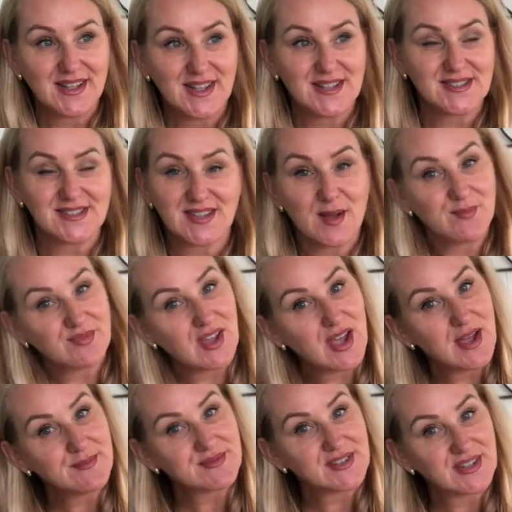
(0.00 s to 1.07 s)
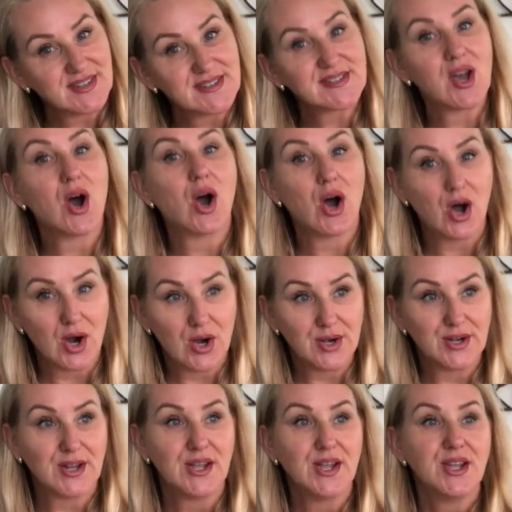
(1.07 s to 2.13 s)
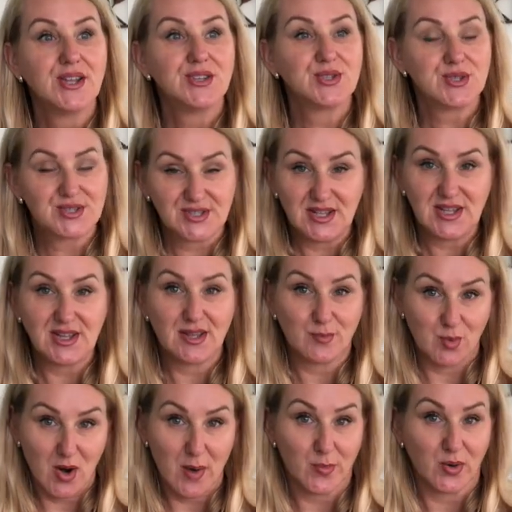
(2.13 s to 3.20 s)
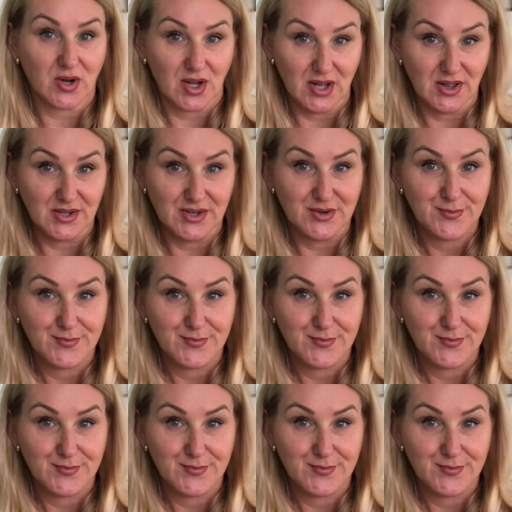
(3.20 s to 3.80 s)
is sometimes it is hard to see the proper color.